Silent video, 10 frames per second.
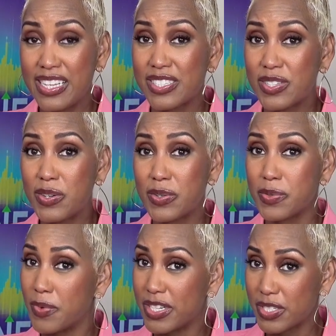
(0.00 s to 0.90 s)
So,
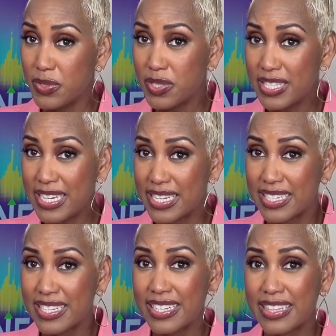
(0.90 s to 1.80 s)
what do you
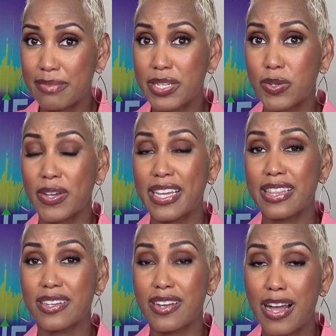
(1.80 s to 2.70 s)
think? Let me know
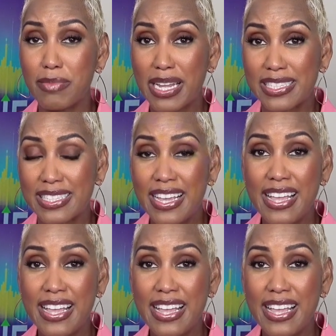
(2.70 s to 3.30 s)
in the comments.